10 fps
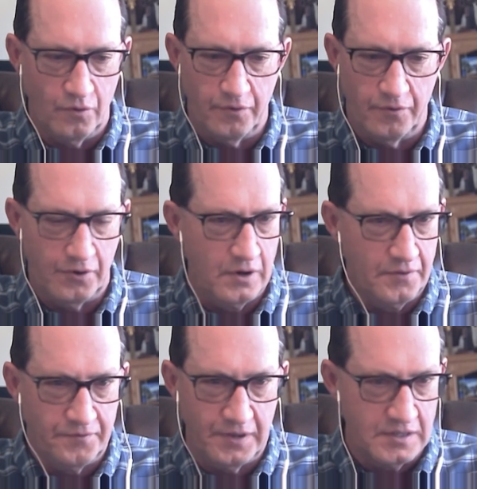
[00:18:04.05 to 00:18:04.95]
who
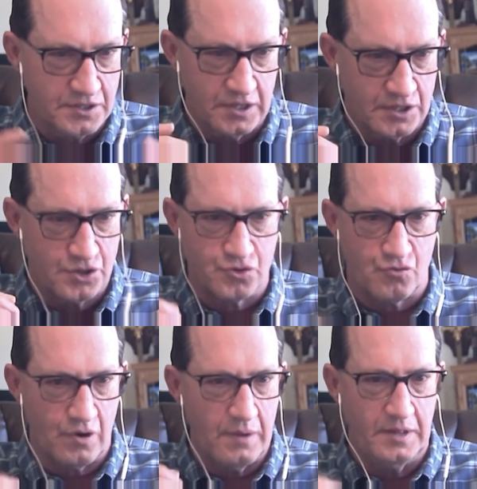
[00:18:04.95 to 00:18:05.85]
feels
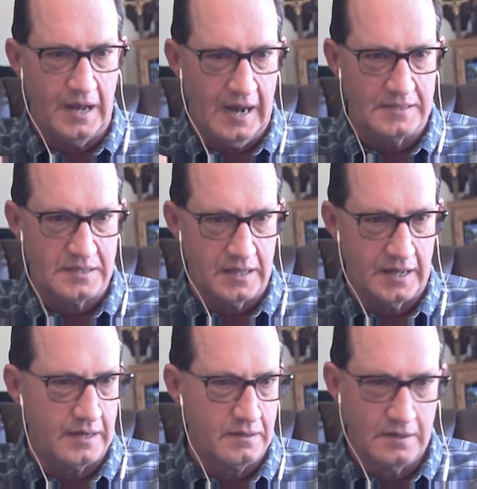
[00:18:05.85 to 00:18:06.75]
extremely
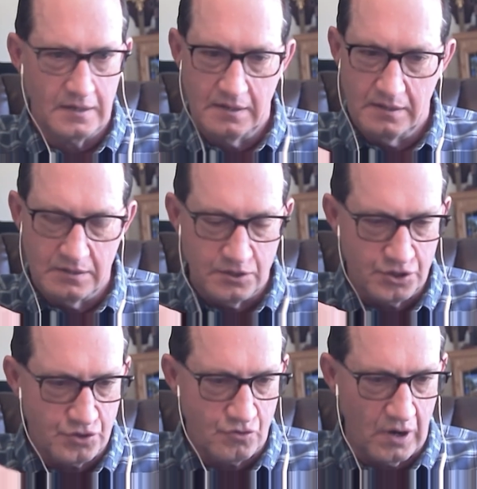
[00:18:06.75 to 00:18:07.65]
isolated,
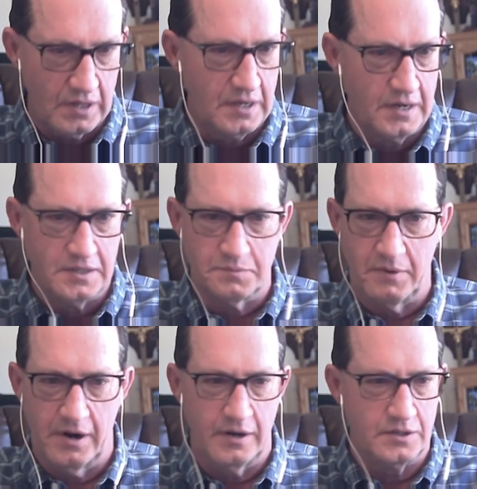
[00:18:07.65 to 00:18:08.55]
struggling in
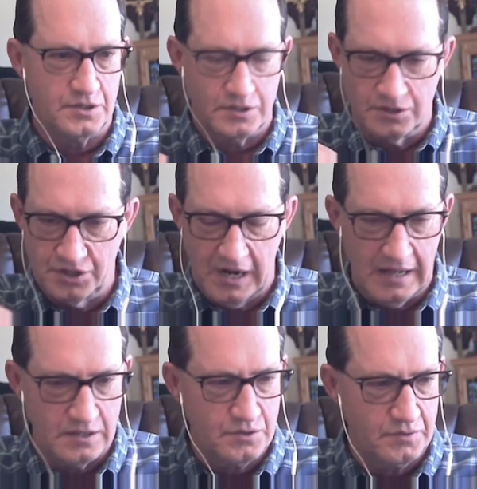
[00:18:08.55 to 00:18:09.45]
his marriage,
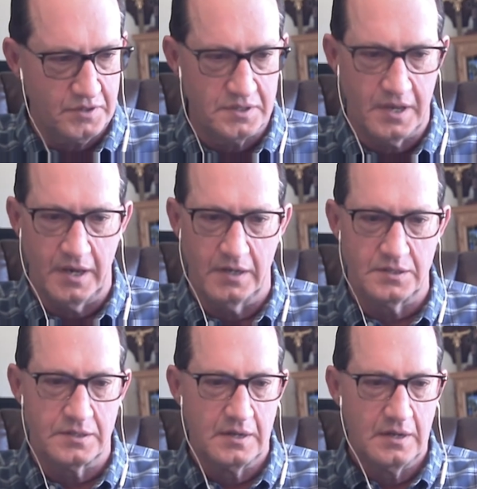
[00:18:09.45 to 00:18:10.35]
challenged with his
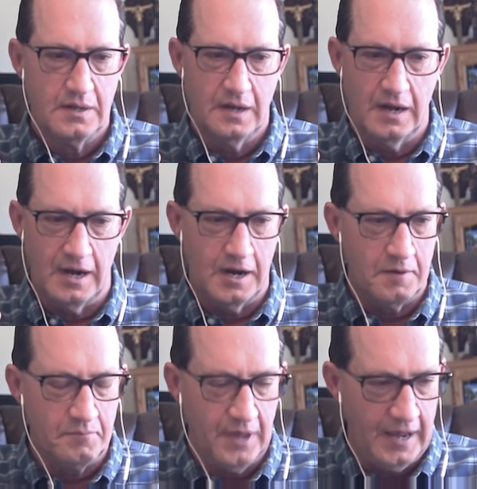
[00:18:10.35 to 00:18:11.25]
kids.
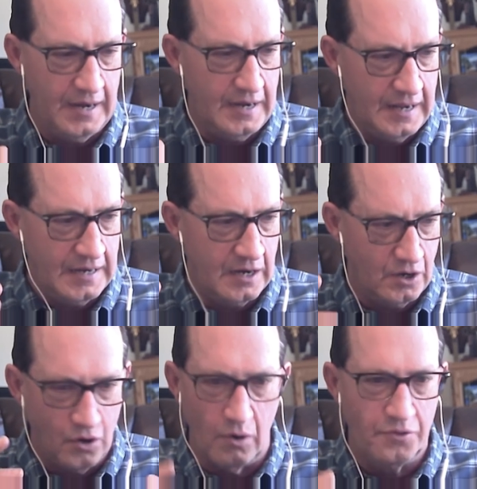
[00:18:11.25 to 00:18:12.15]
Um, and,
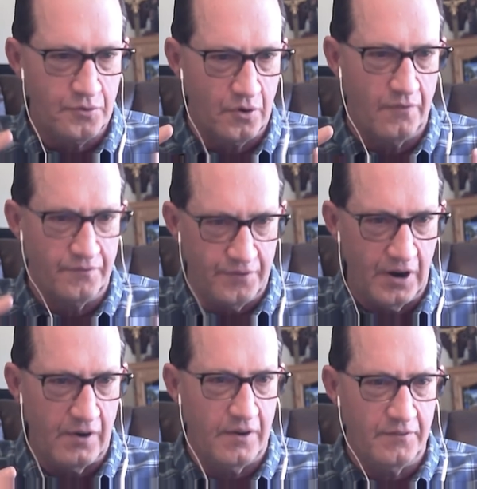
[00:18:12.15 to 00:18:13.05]
and uh, going through a
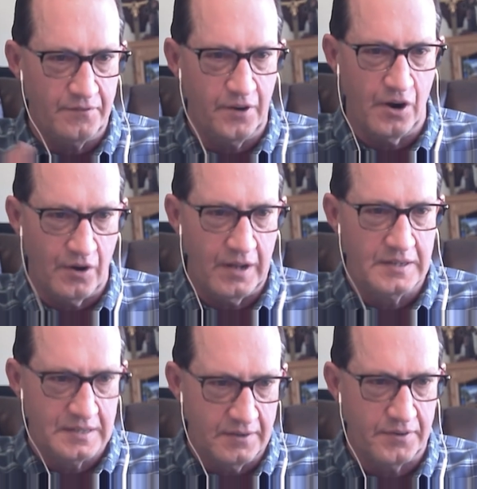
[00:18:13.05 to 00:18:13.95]
very,
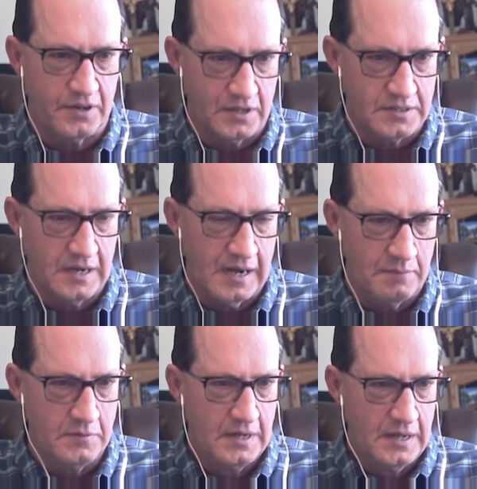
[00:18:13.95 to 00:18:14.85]
very difficult
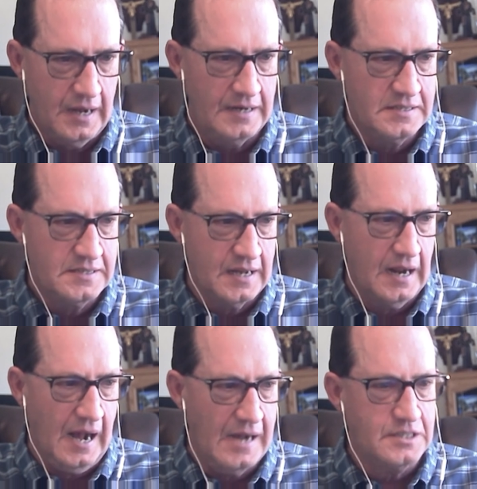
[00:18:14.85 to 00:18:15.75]
time. And he
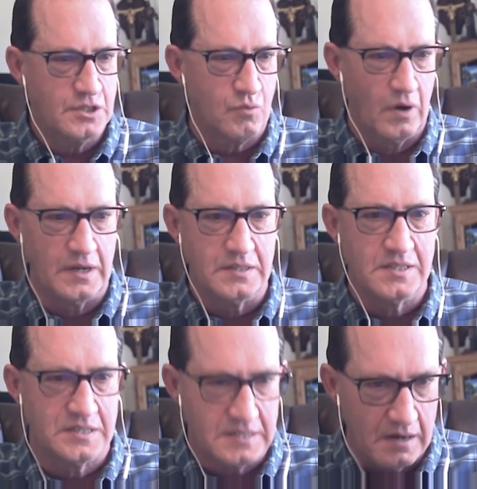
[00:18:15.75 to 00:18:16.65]
said, I just
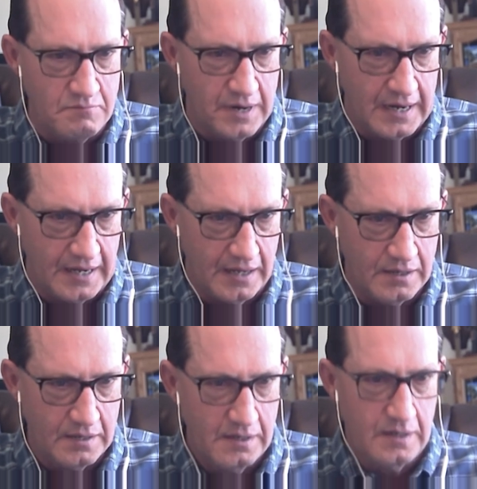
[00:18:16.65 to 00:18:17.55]
wanted somebody